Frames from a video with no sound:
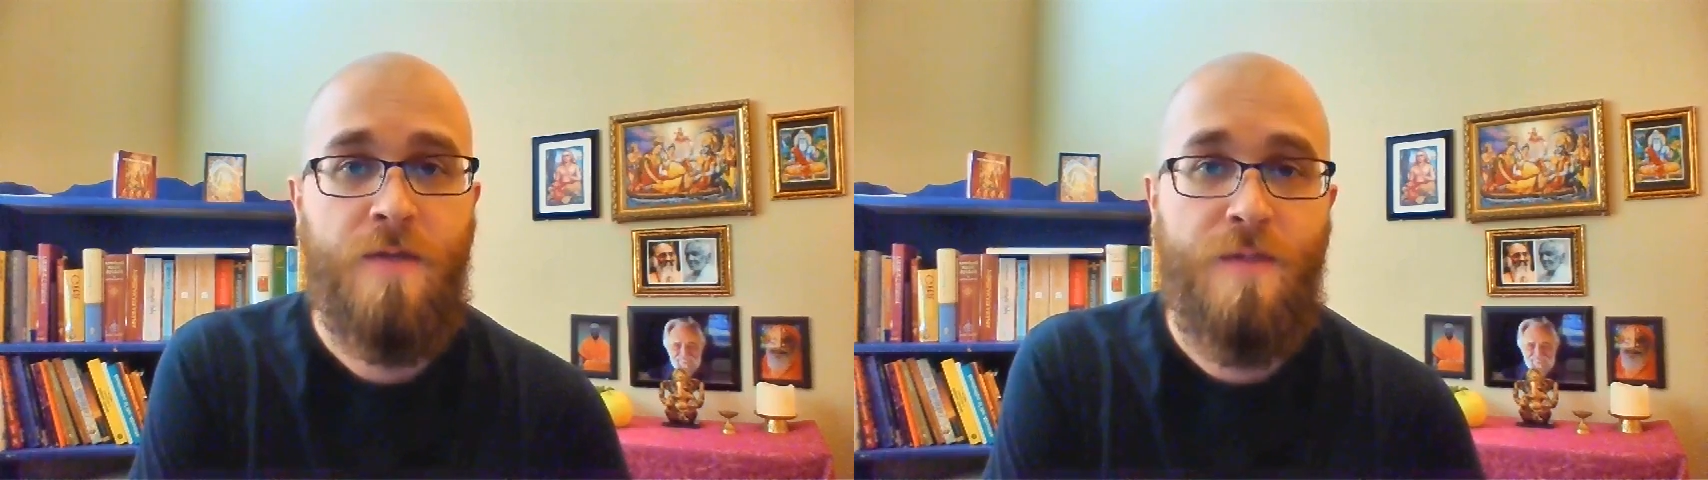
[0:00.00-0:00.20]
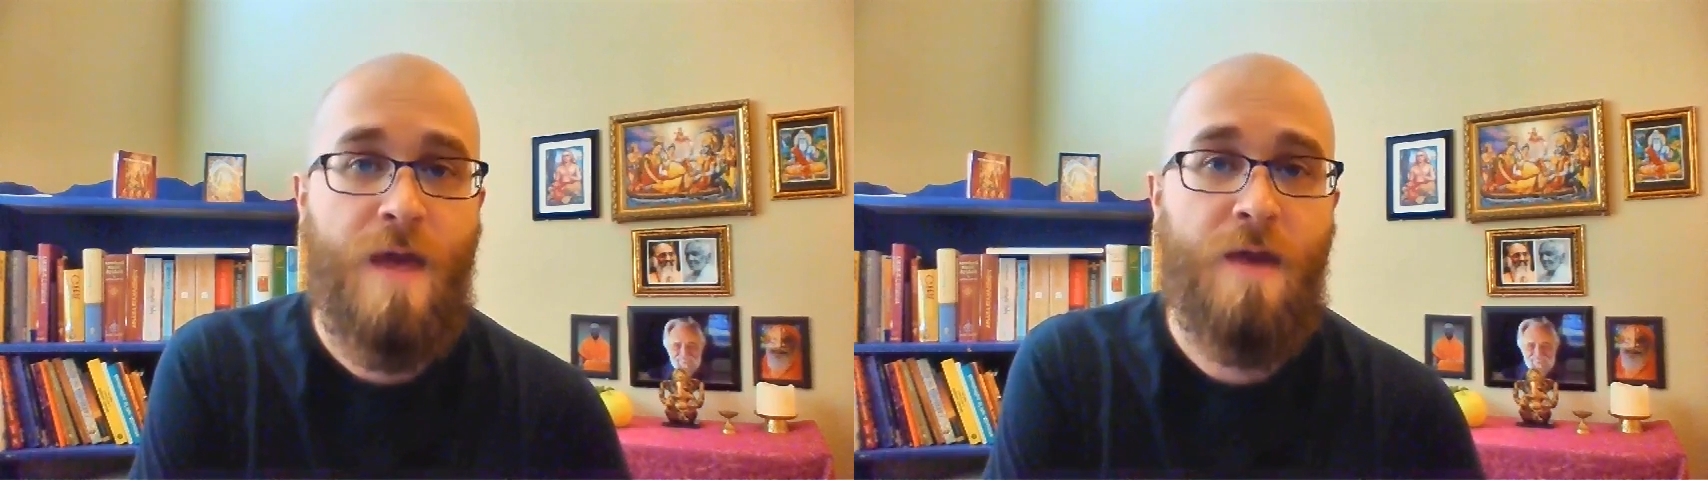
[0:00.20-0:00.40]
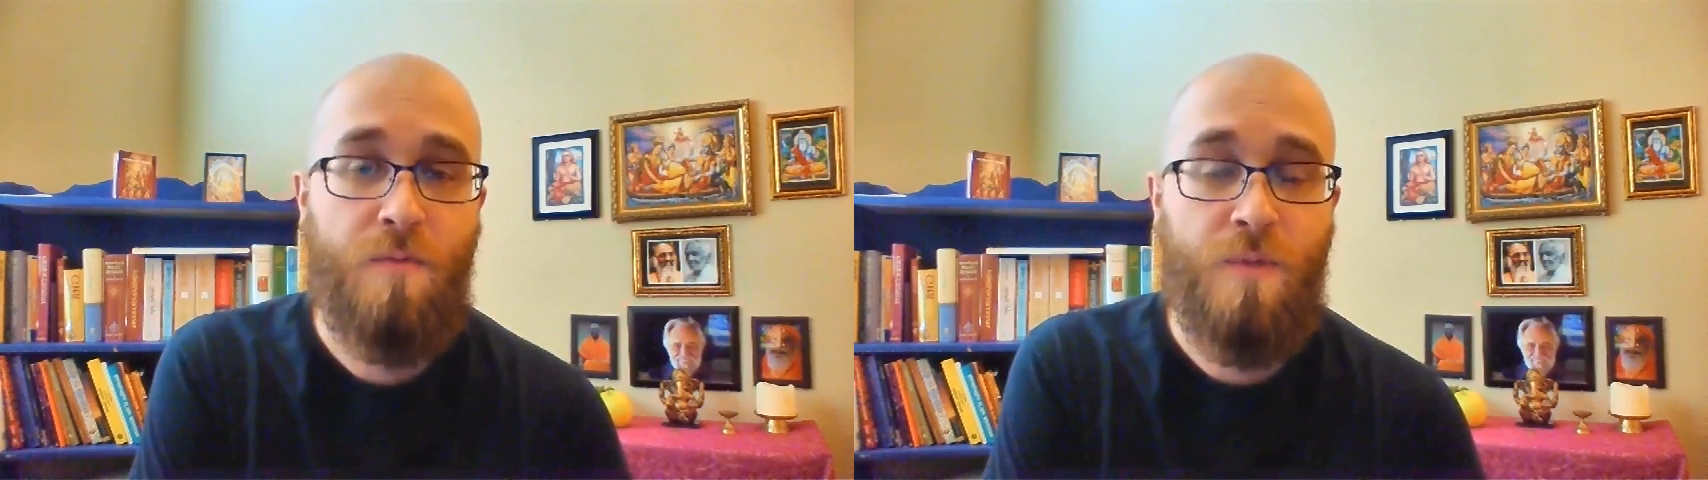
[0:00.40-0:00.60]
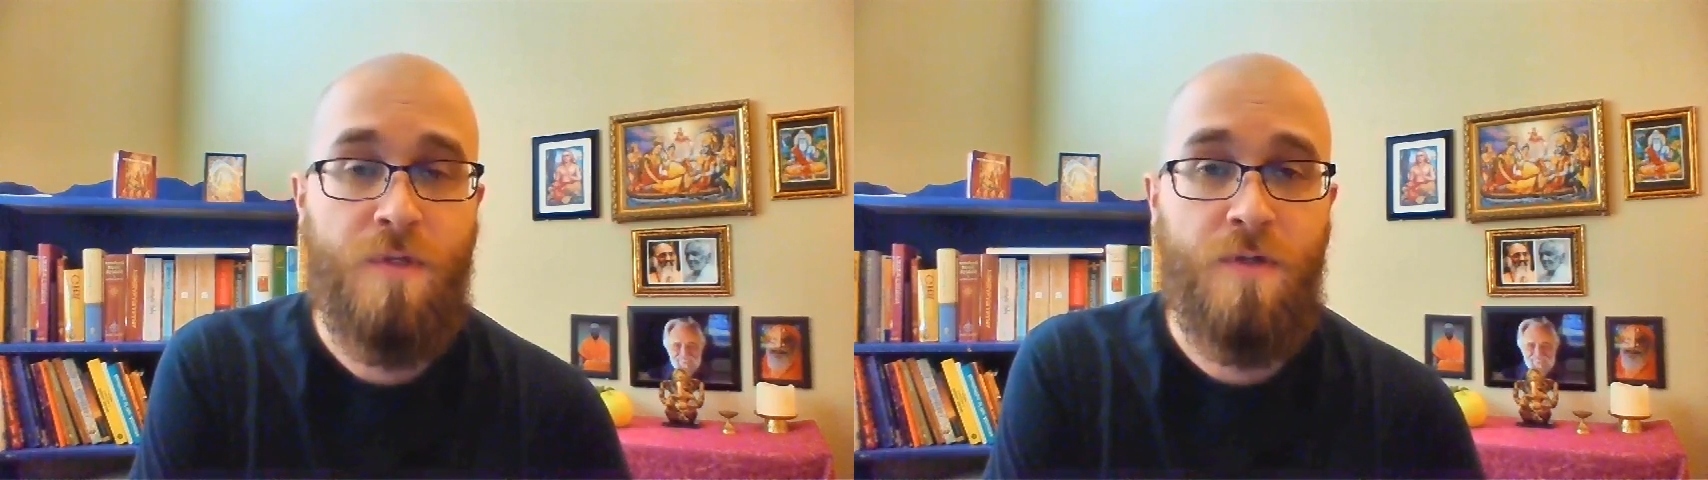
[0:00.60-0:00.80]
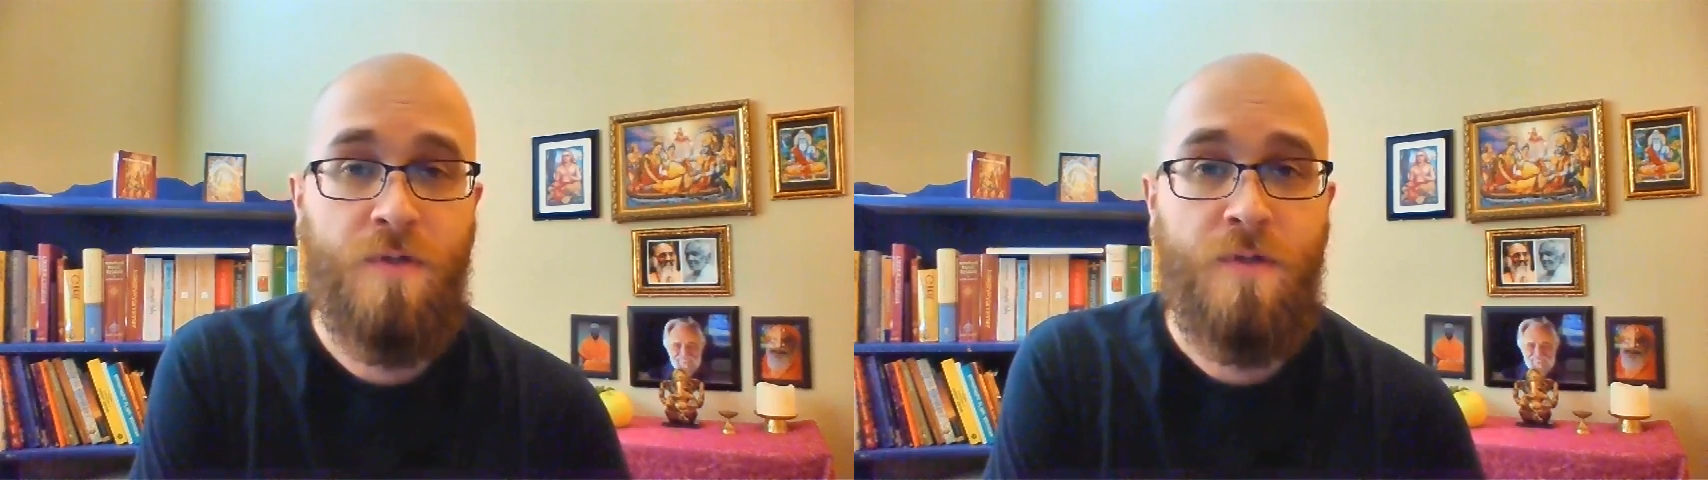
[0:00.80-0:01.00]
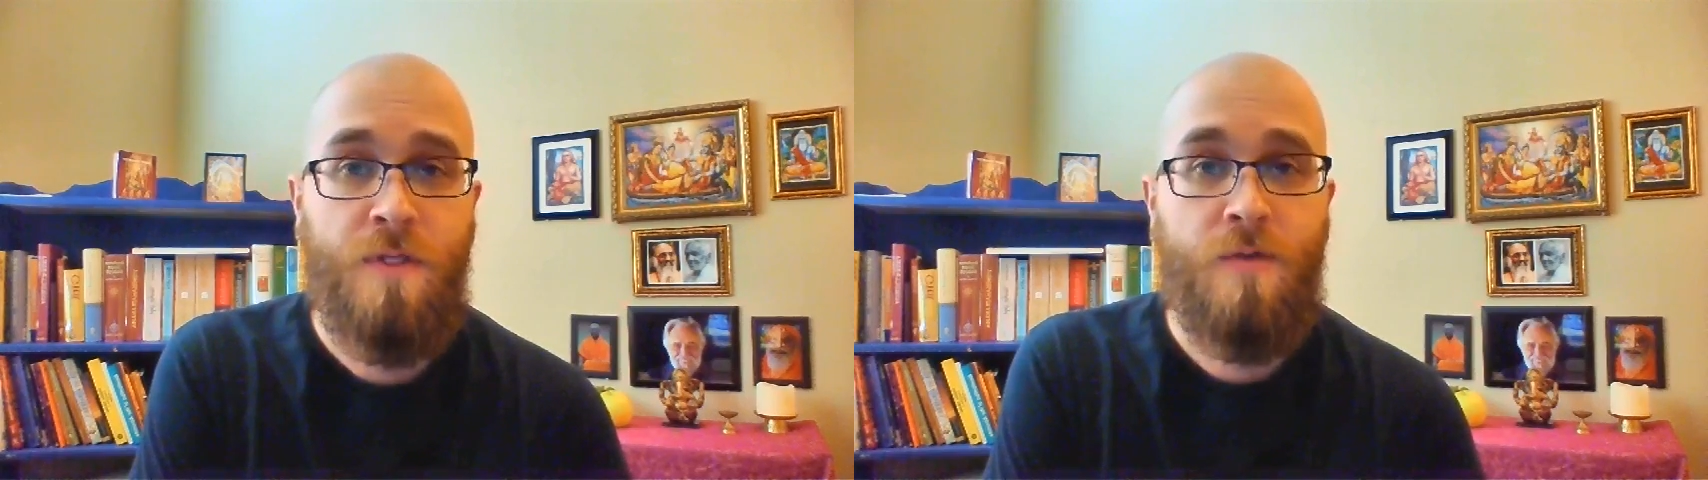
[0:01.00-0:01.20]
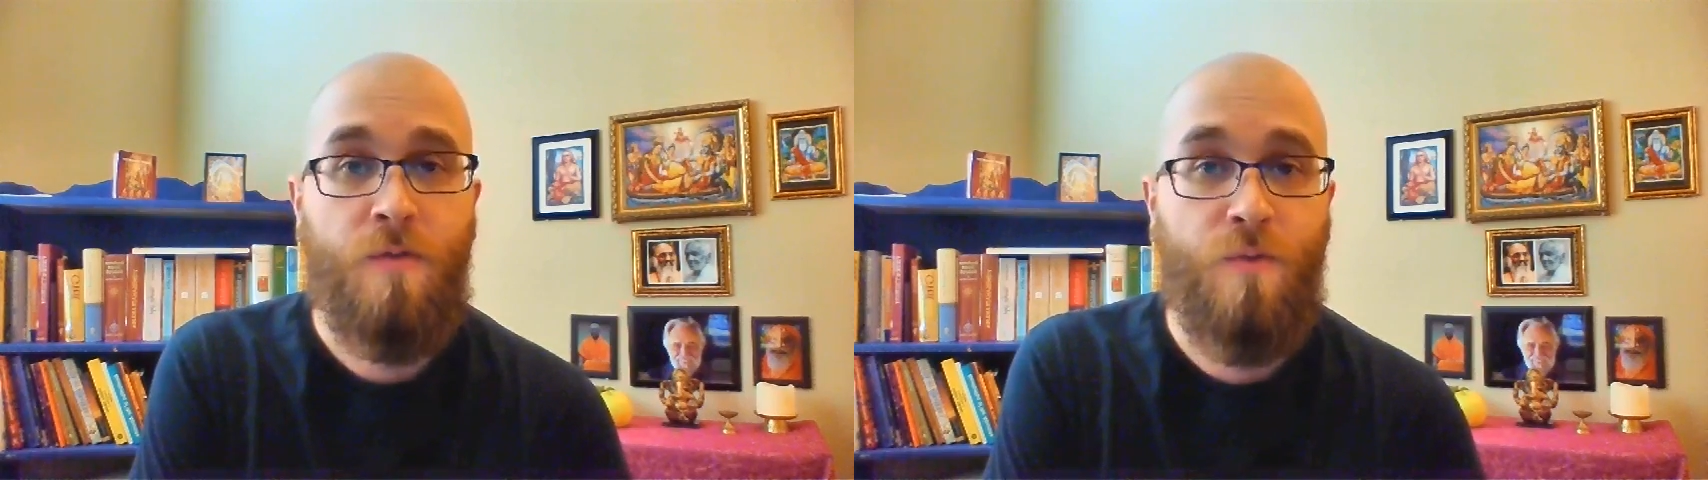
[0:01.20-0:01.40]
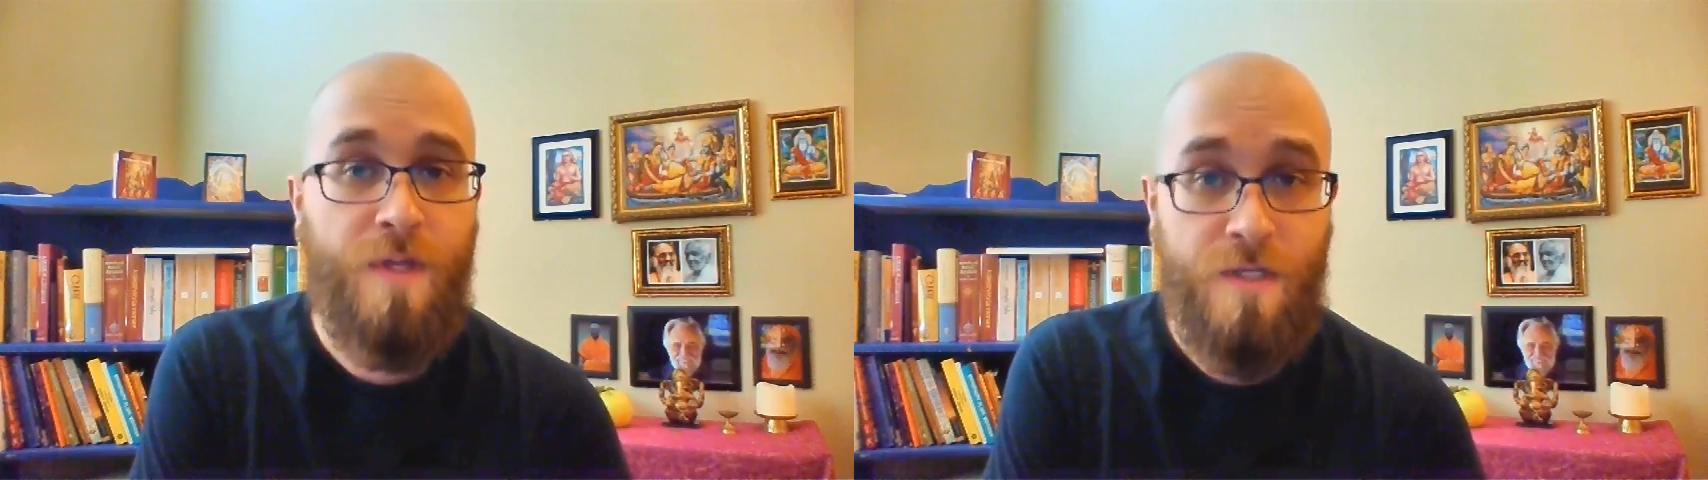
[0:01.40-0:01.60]
that will
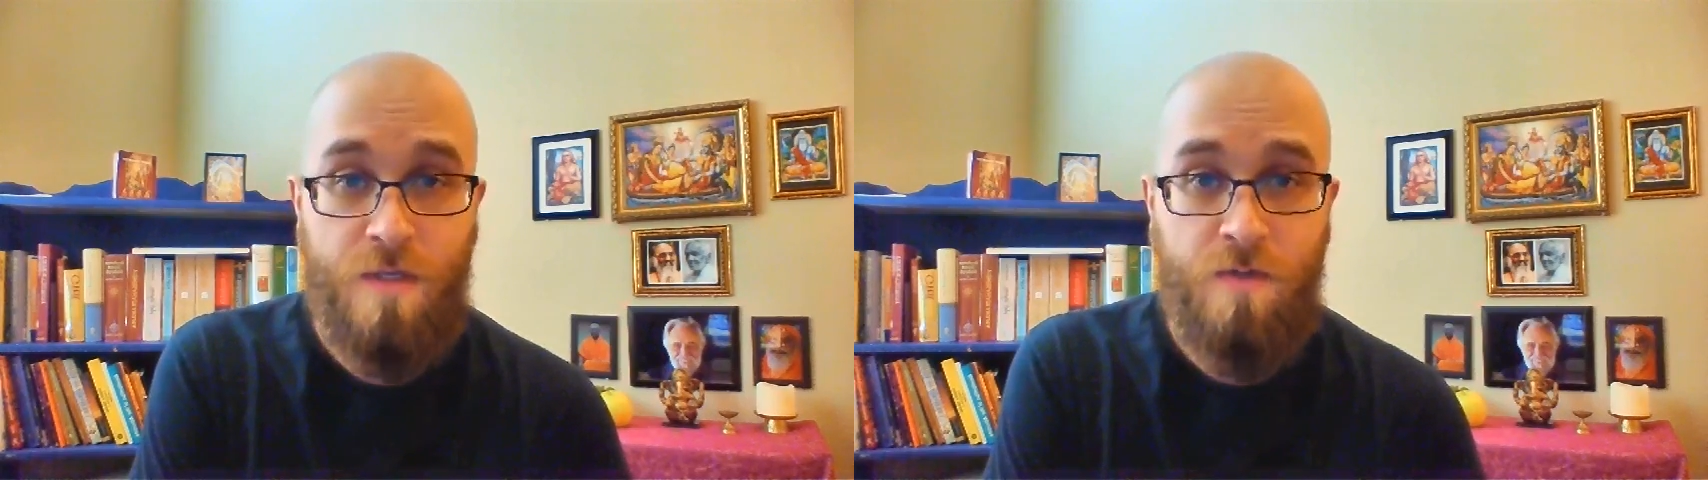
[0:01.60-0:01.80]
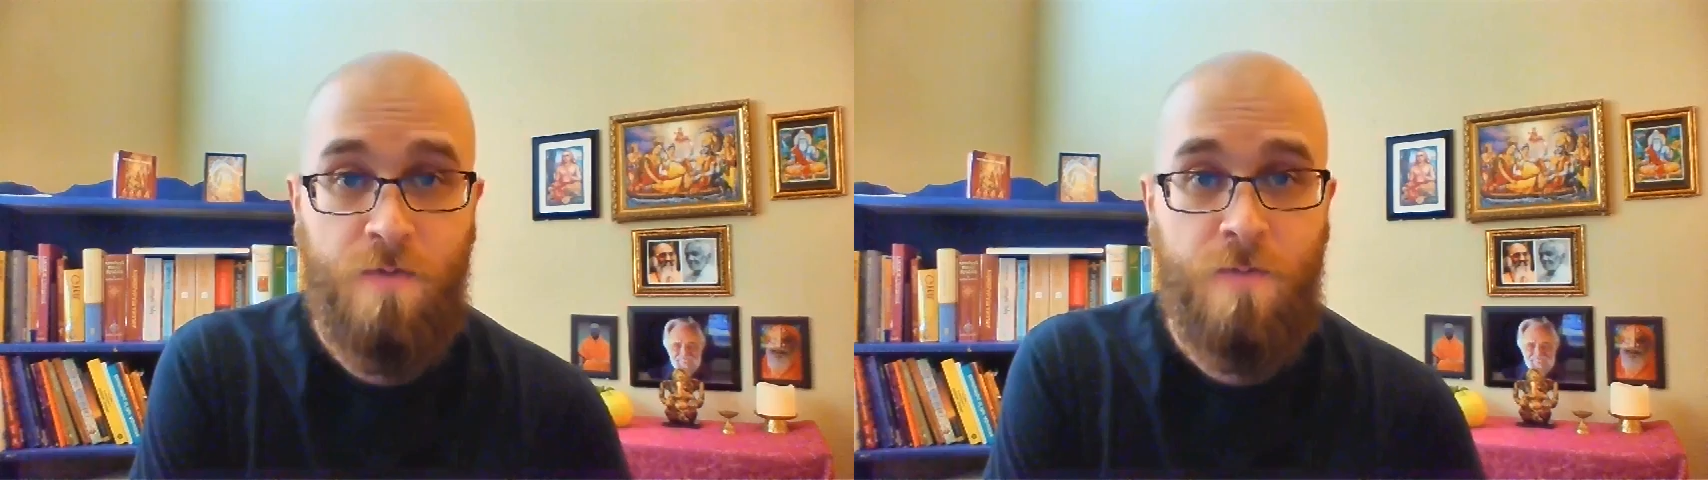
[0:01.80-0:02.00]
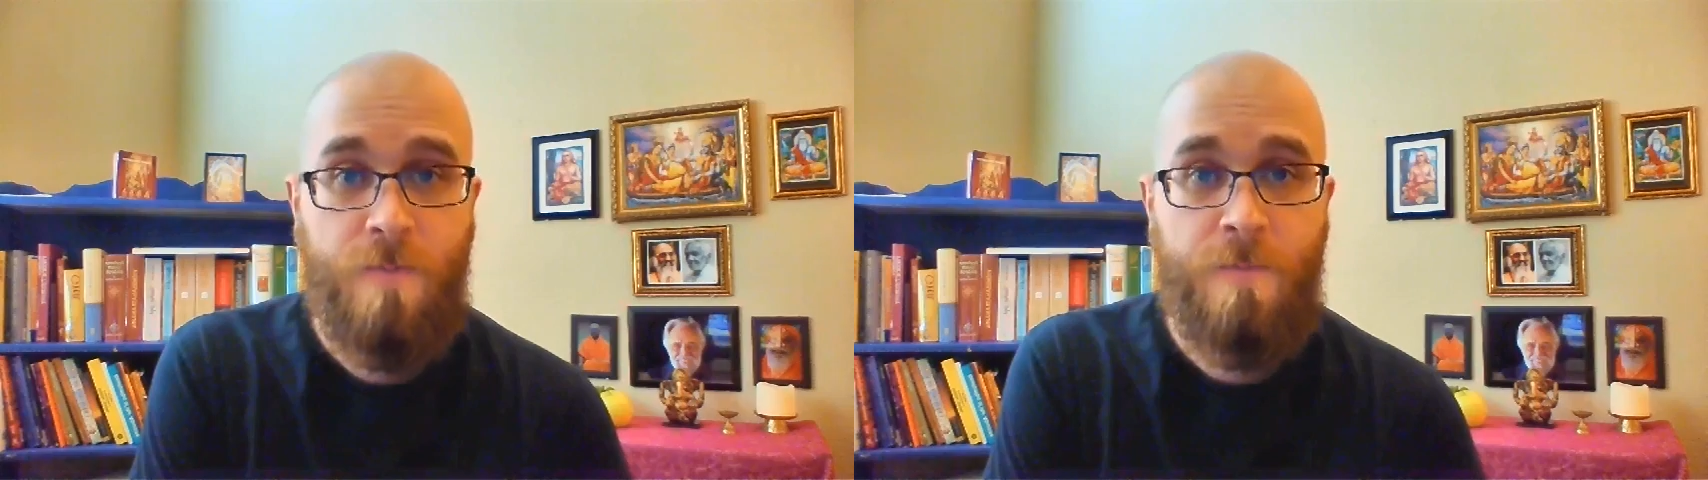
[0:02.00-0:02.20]
rid you